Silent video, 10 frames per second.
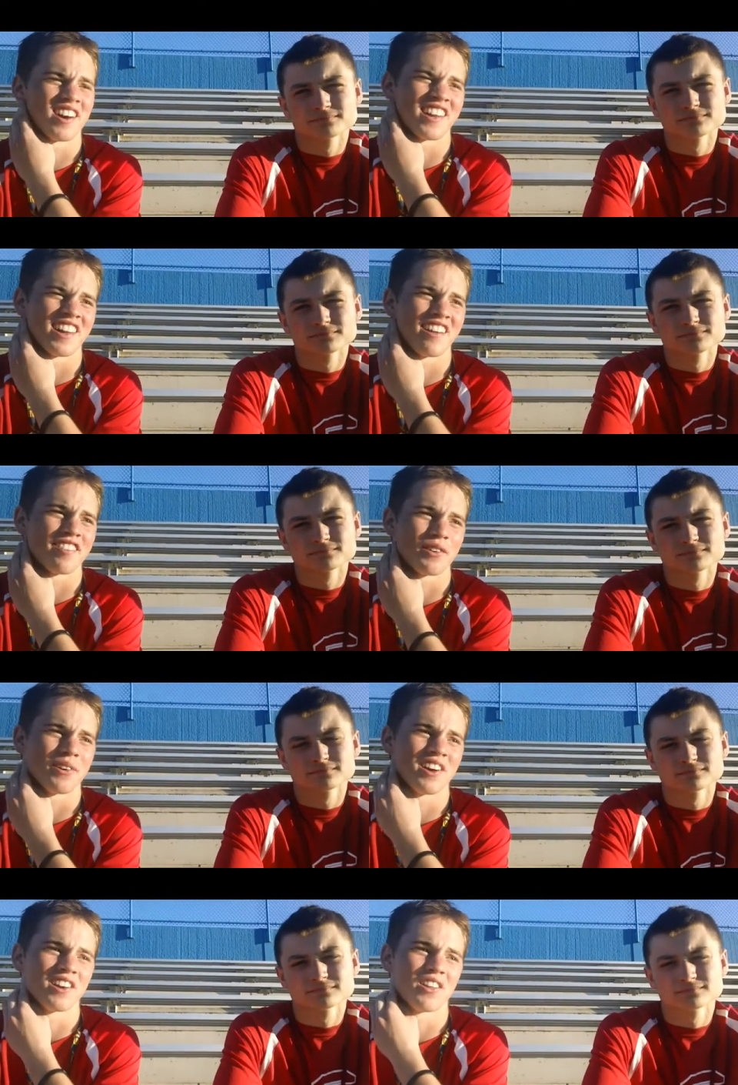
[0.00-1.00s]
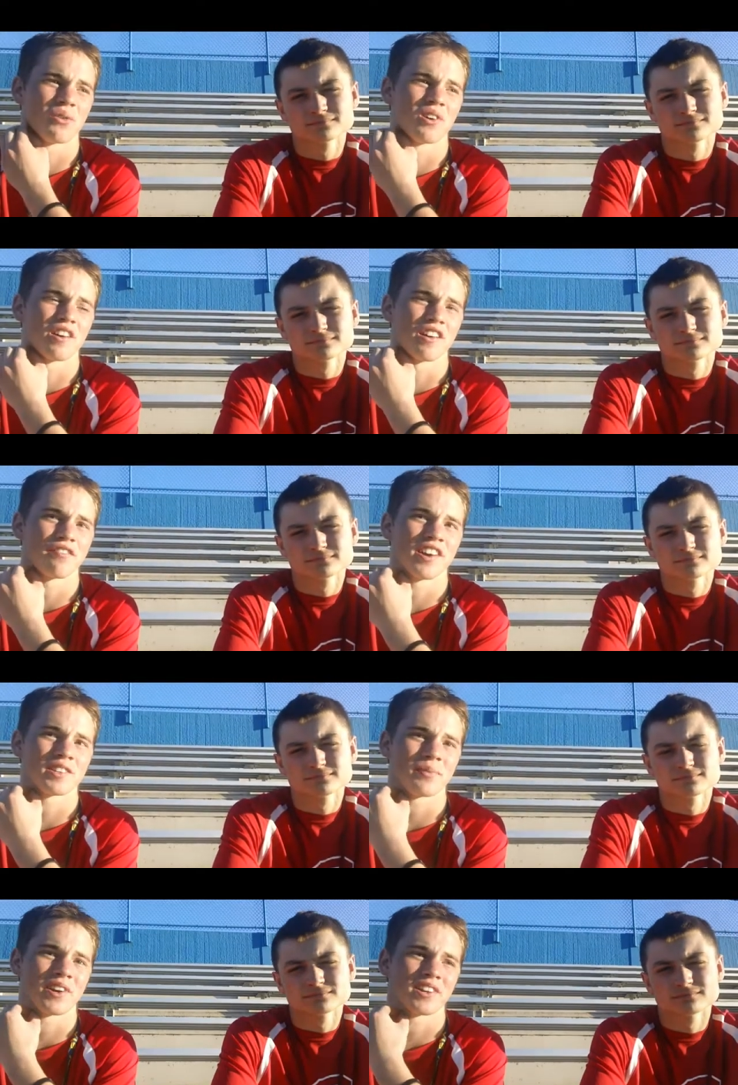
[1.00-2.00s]
Speaker 1: it again. I think we got another one on a
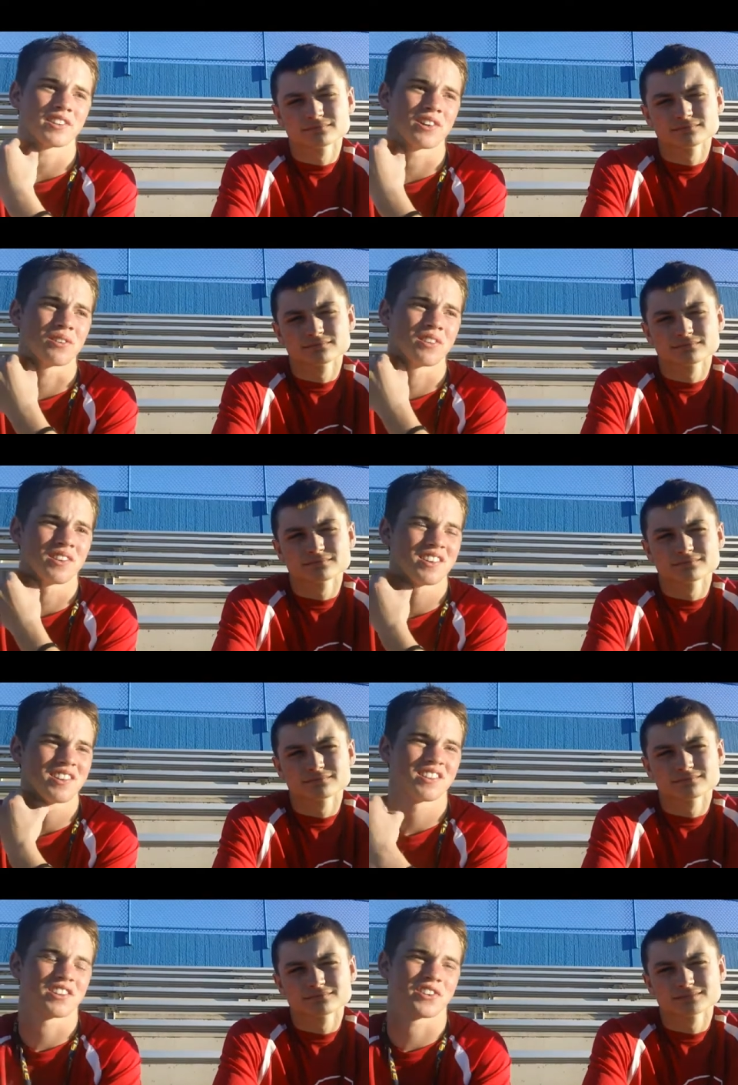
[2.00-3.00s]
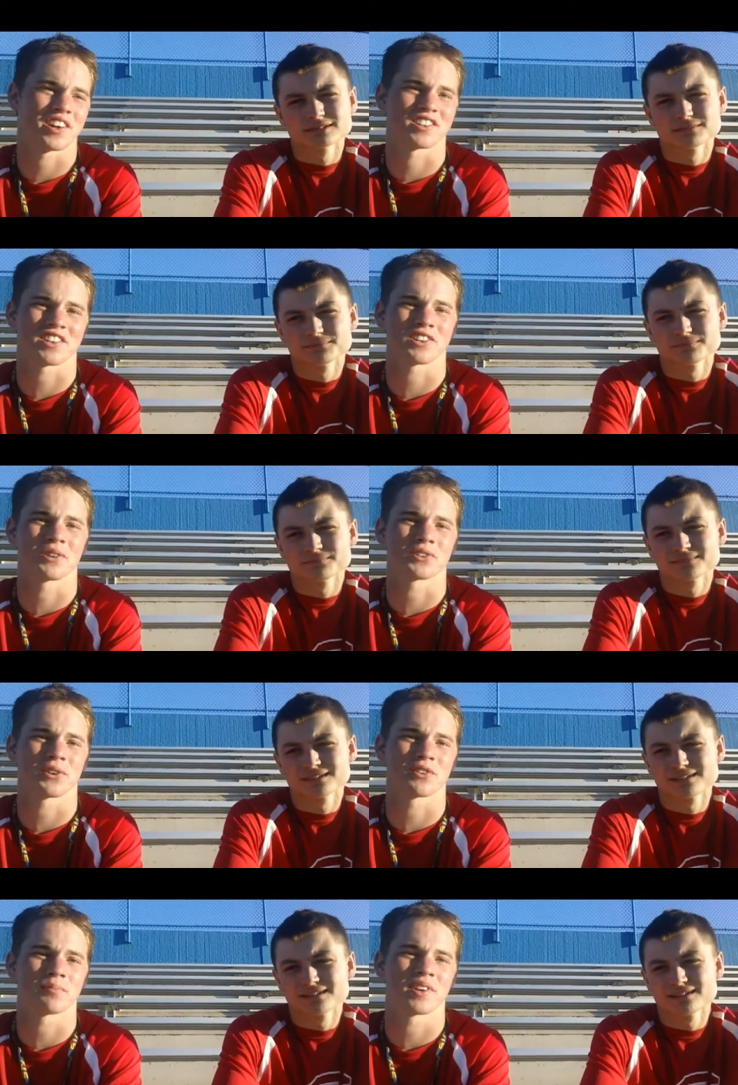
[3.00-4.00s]
fast break. So the transition goals
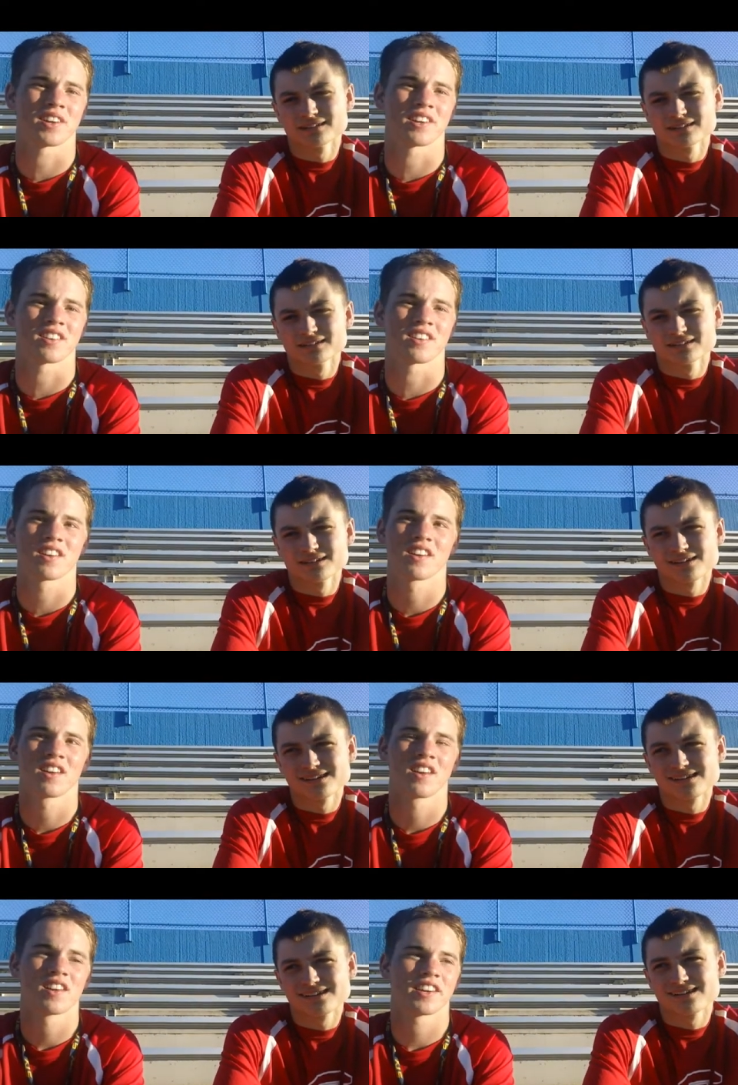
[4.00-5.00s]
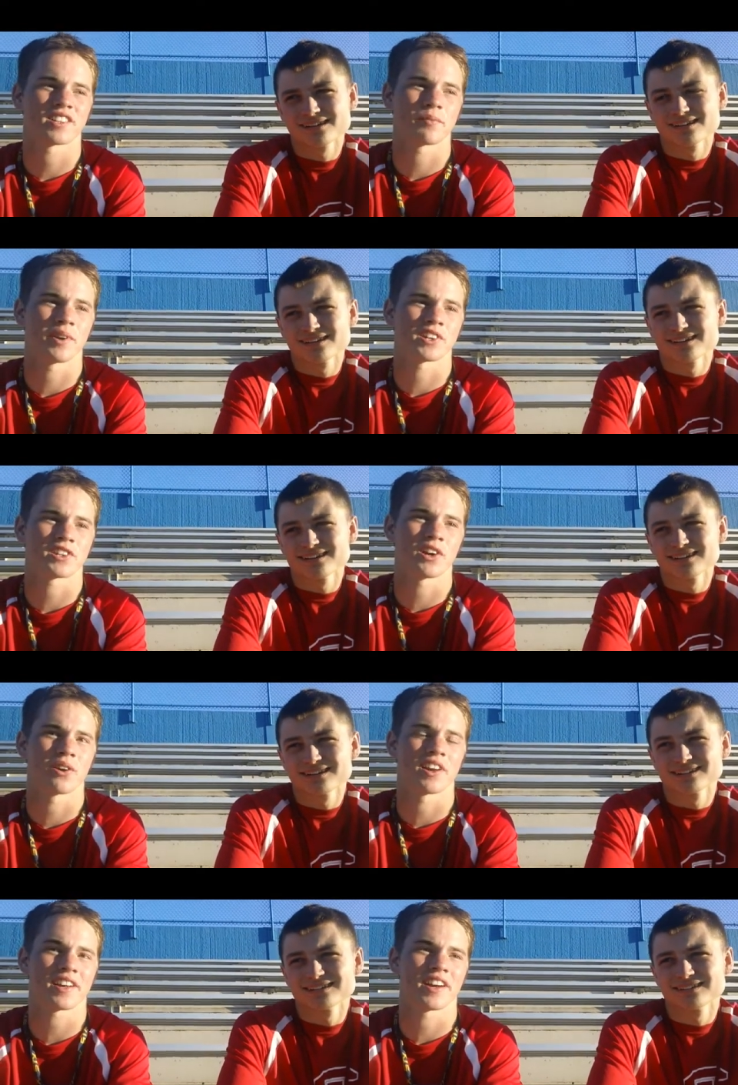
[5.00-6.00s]
are always big, and gets the bench
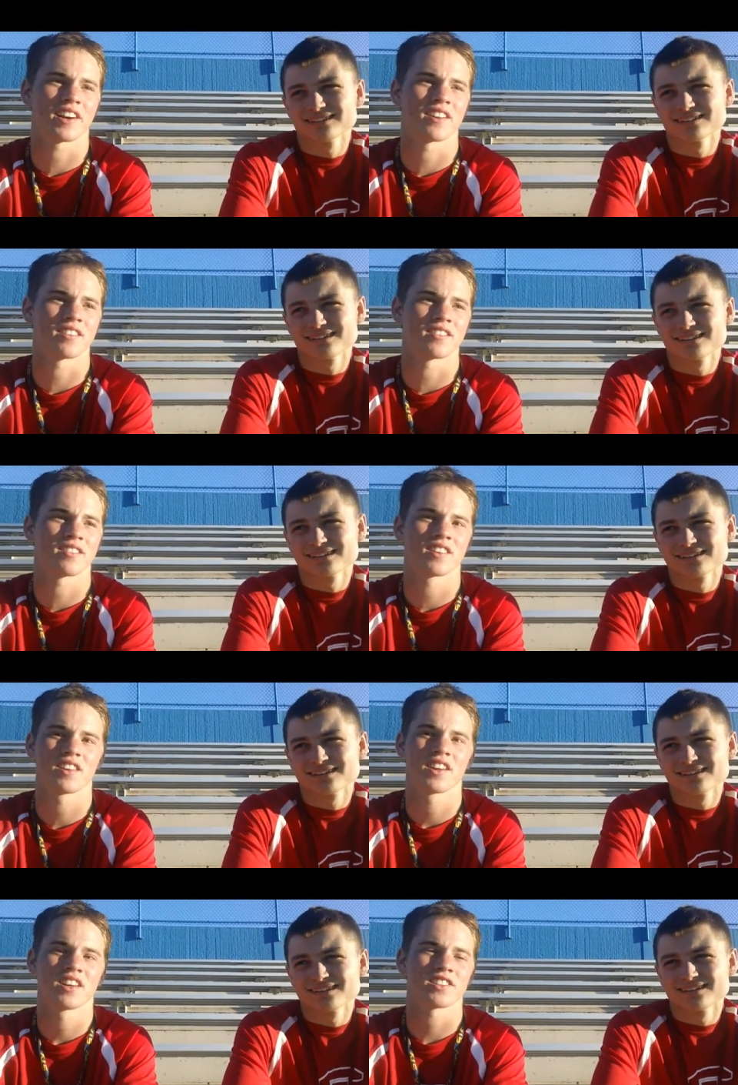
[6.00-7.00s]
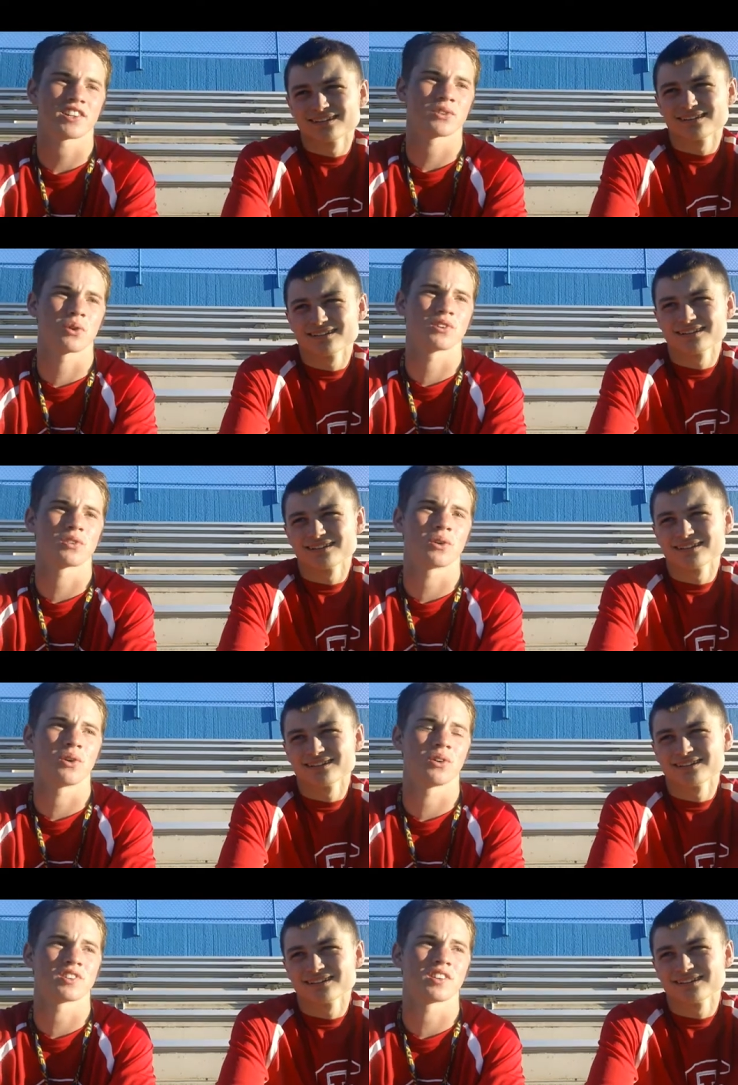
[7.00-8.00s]
going, and it kind of it's like scoring two
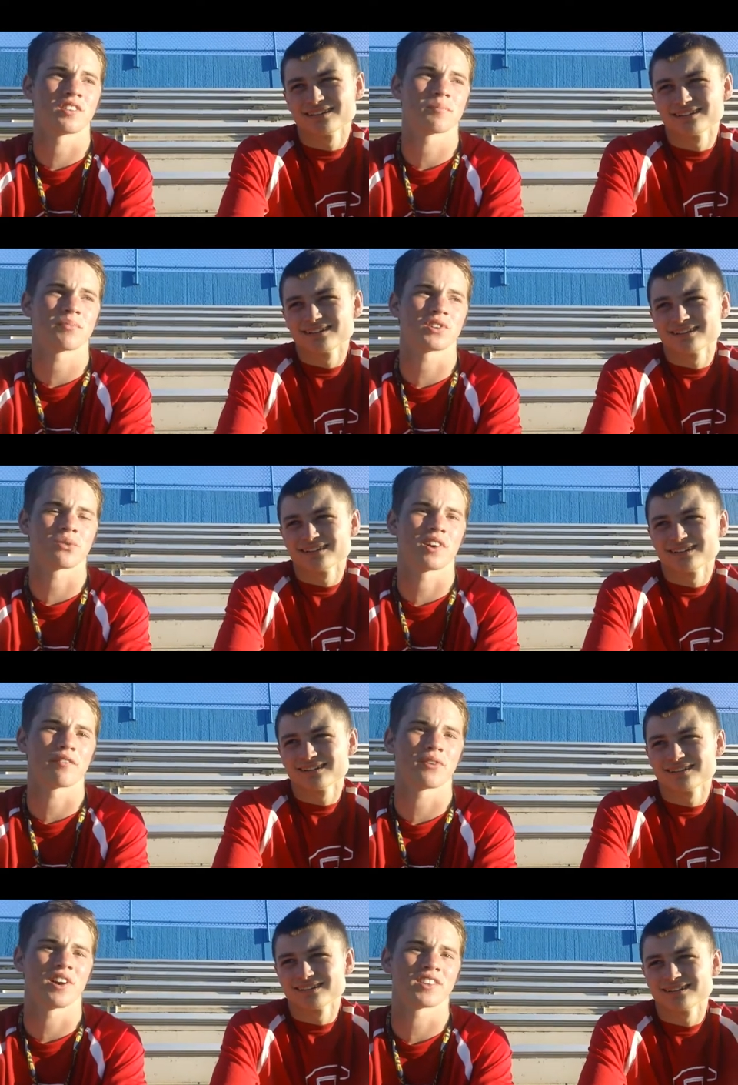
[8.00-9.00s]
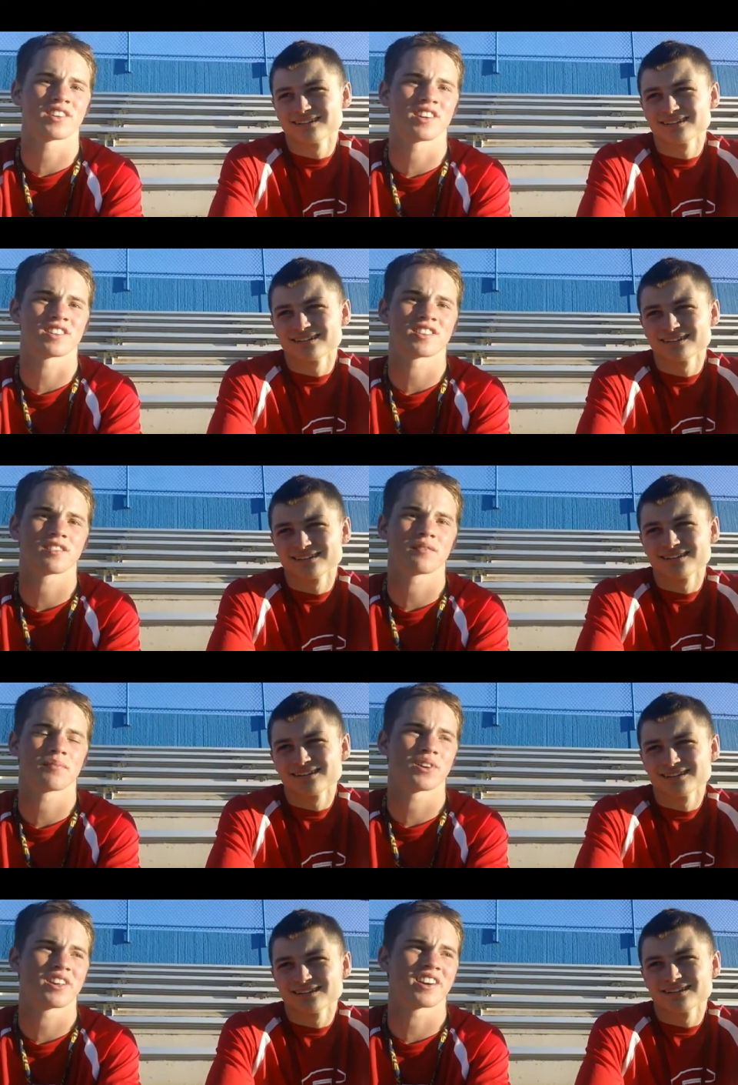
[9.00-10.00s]
goals. It puts one in for us, and it's
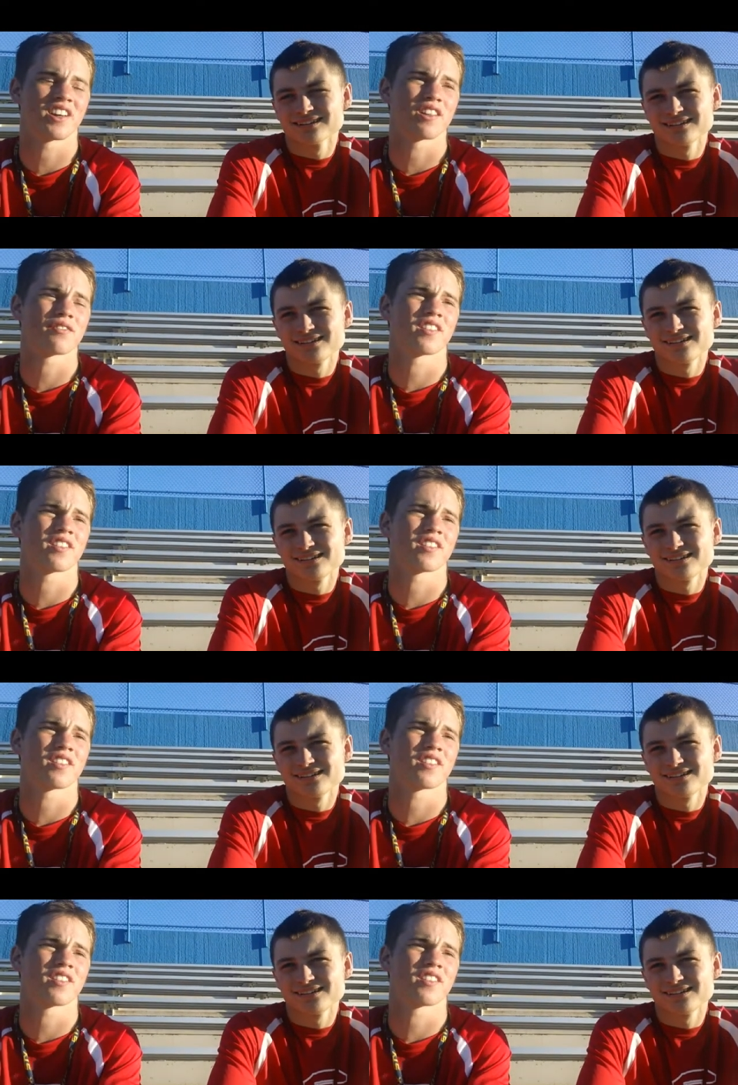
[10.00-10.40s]
putting in another for